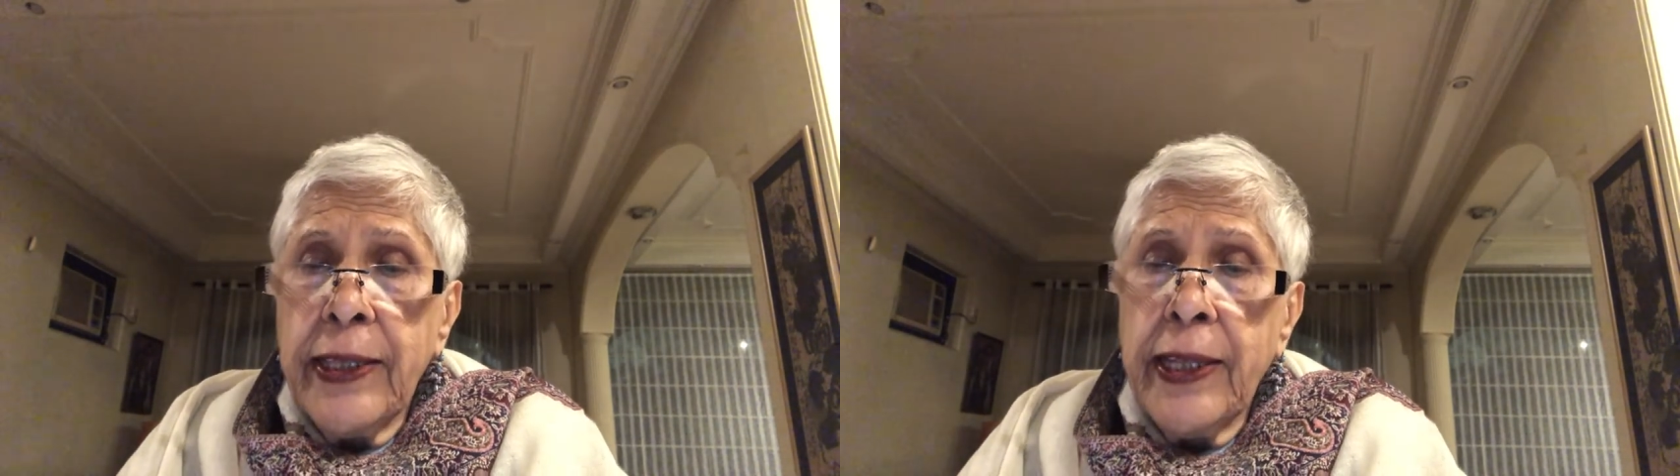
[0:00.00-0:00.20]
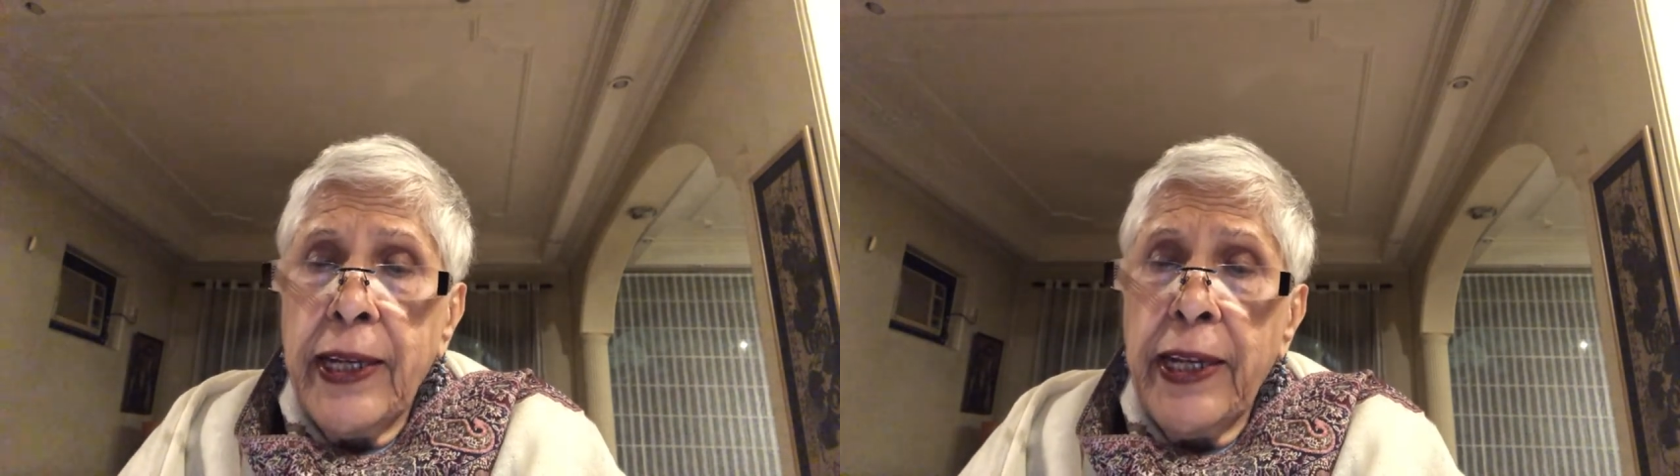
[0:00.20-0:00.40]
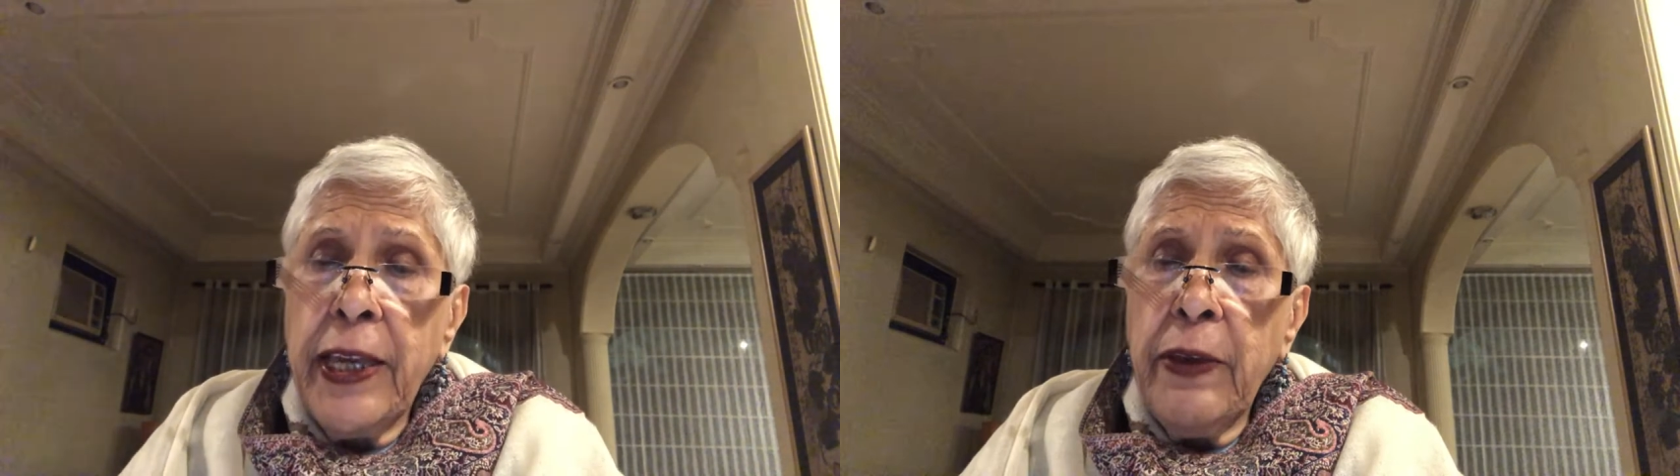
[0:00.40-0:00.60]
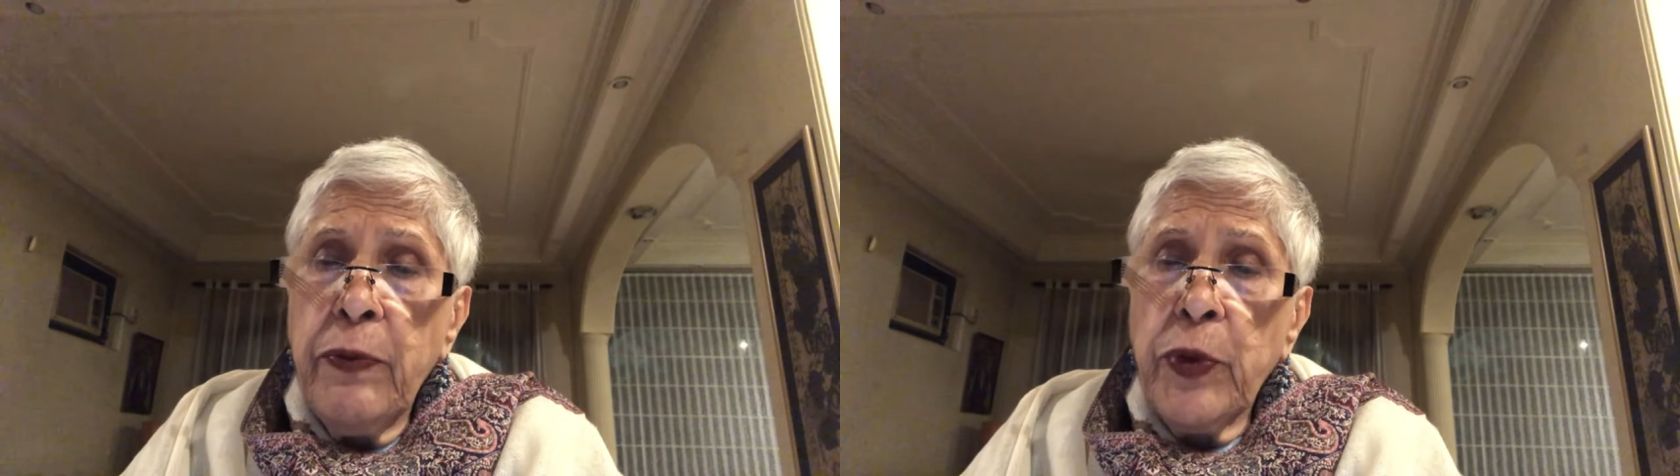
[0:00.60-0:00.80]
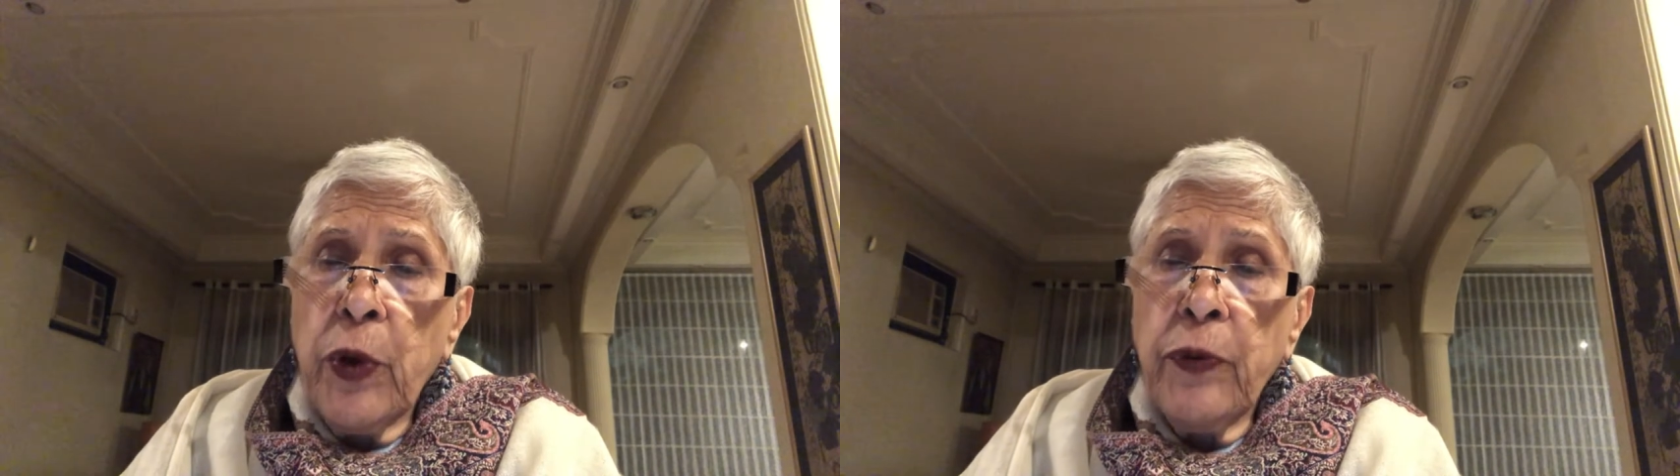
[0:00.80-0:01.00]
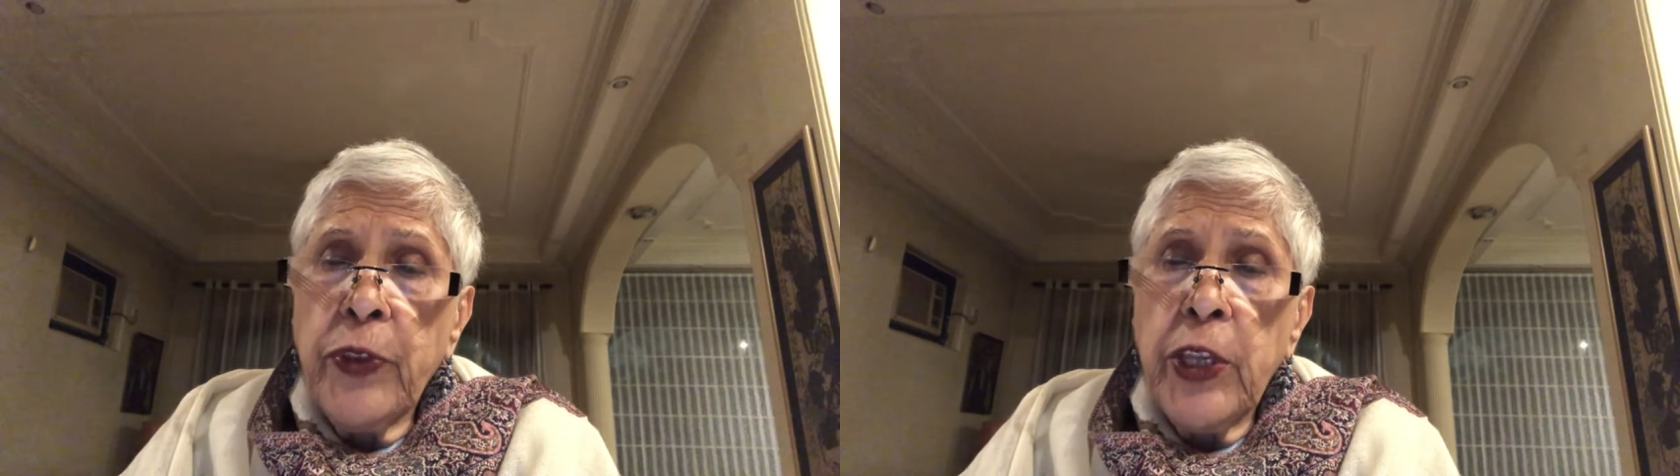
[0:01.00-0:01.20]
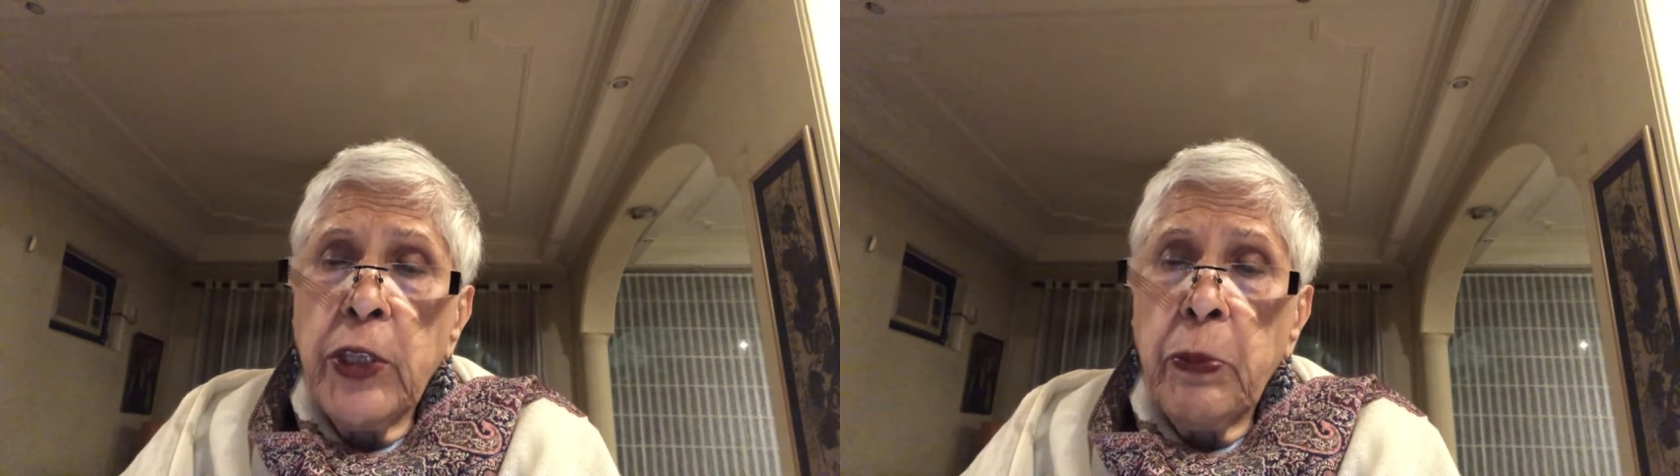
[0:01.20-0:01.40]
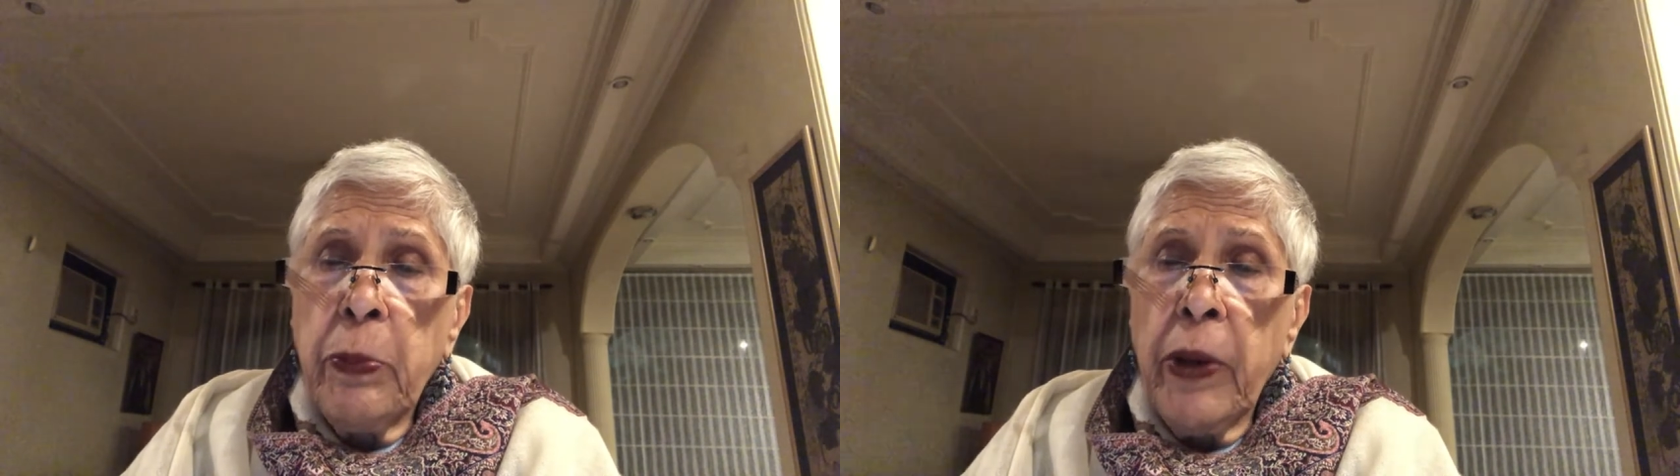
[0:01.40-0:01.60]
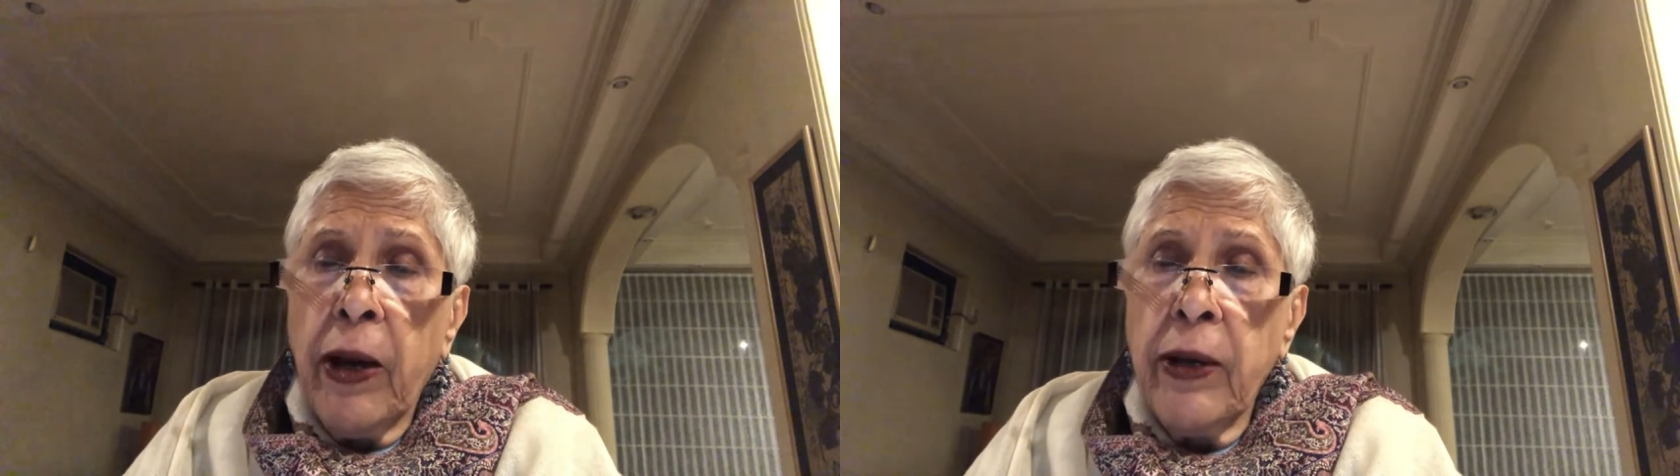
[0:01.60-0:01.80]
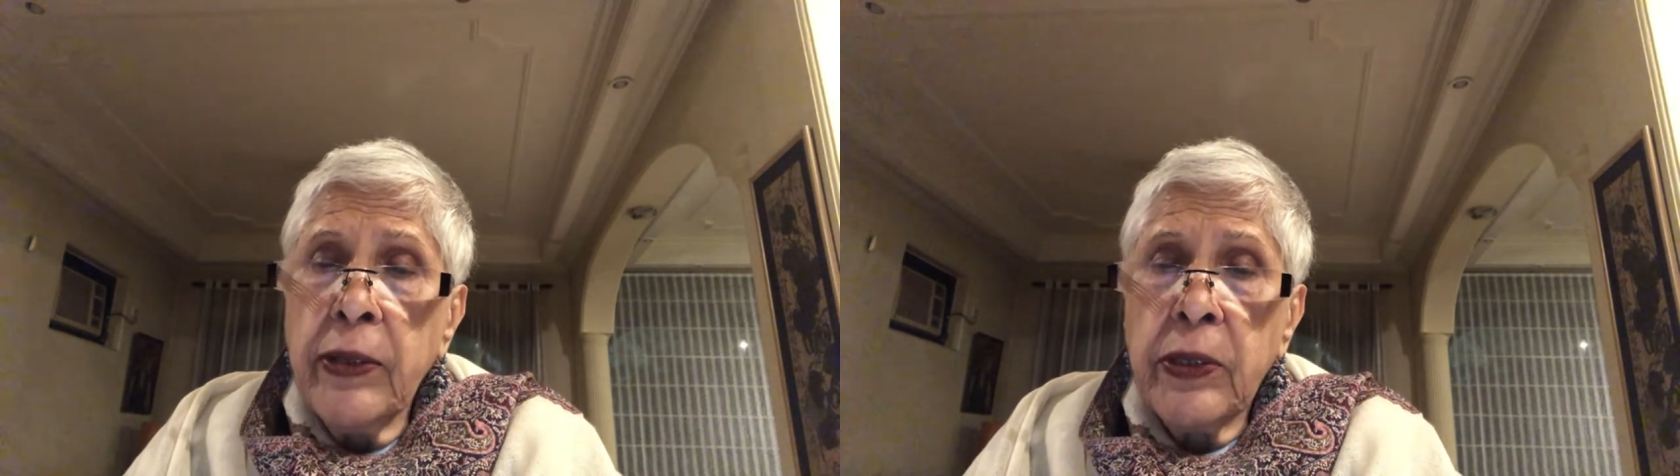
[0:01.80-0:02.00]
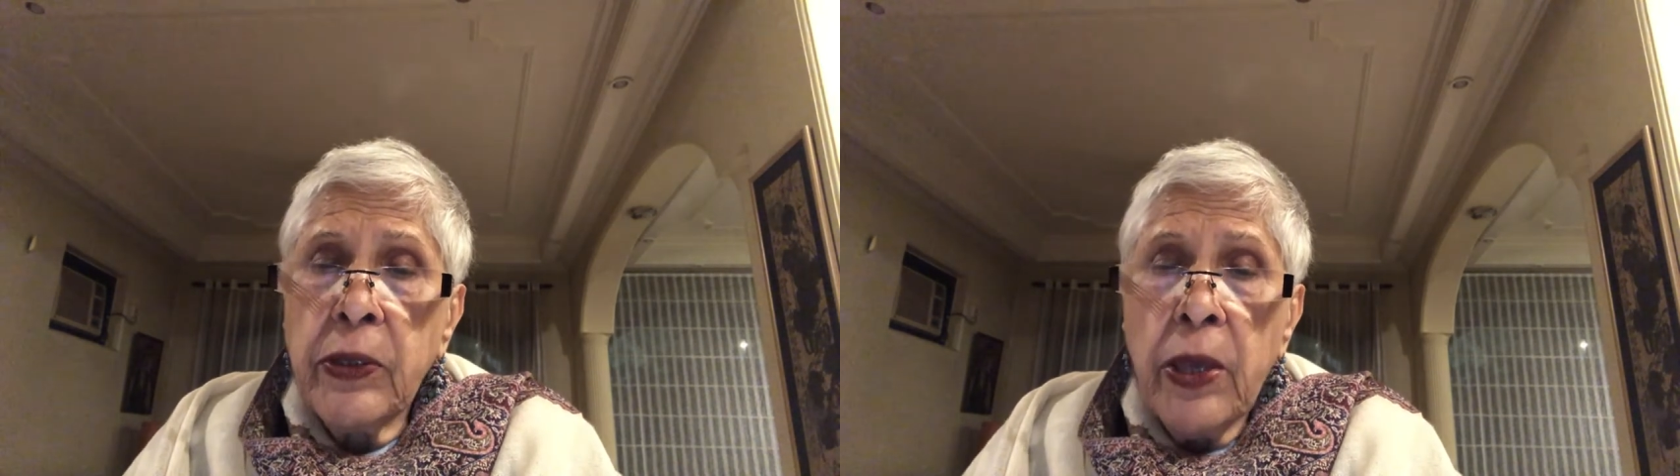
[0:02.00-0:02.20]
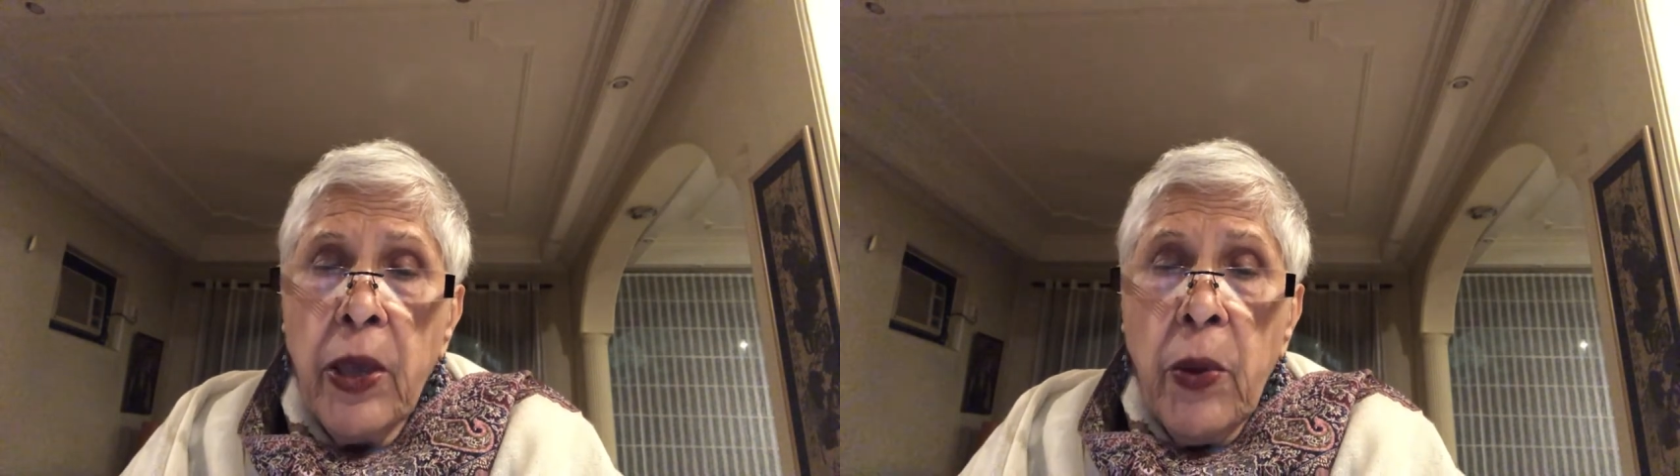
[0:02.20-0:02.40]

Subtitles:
The leaves of these plants,